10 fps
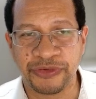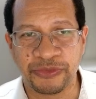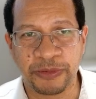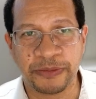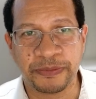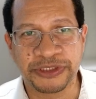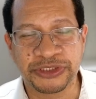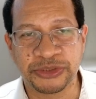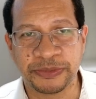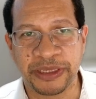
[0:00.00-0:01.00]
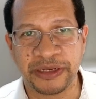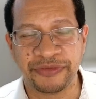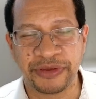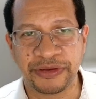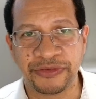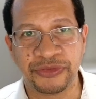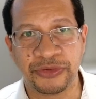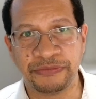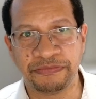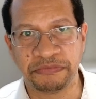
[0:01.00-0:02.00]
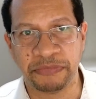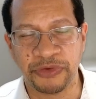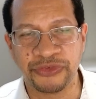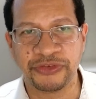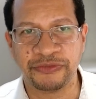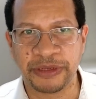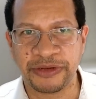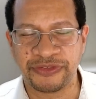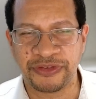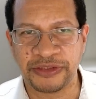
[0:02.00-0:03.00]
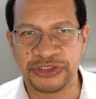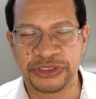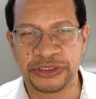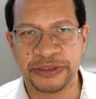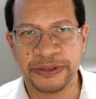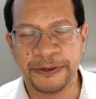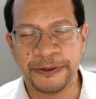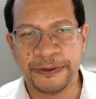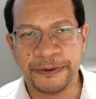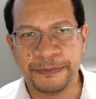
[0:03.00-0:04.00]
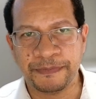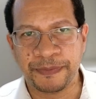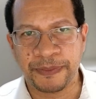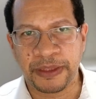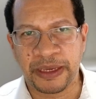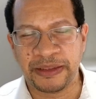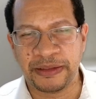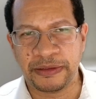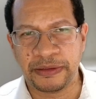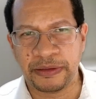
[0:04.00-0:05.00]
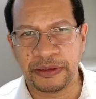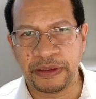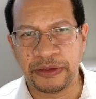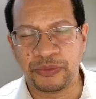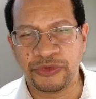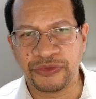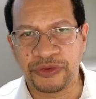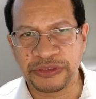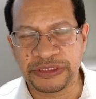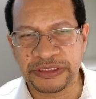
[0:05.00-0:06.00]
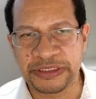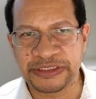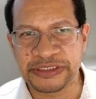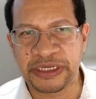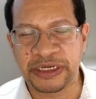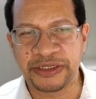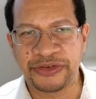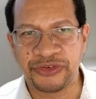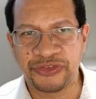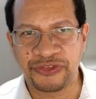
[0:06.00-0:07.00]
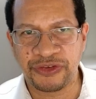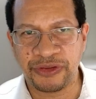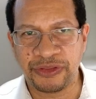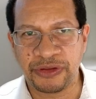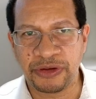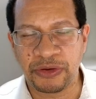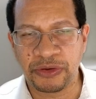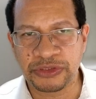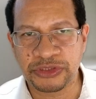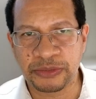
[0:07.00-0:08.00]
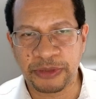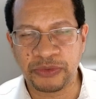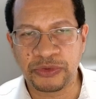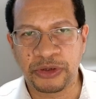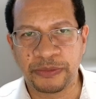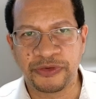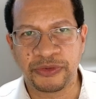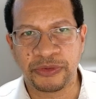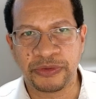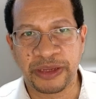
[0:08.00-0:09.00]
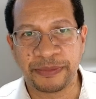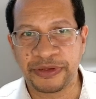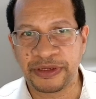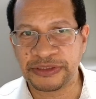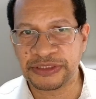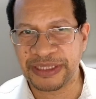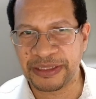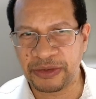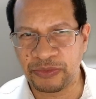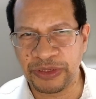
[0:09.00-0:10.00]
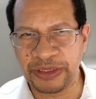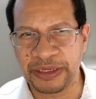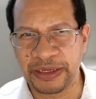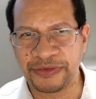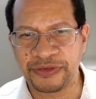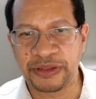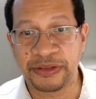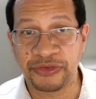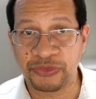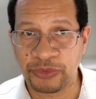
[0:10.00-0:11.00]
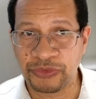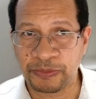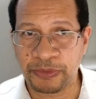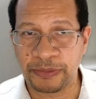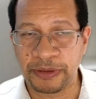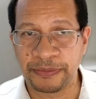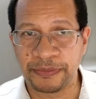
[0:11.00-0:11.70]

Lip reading: his blood pressure to be elevated. So it must have been essential. And it wasn't until they started to see the longer term outcomes around hypertension that they realized that this was a problem,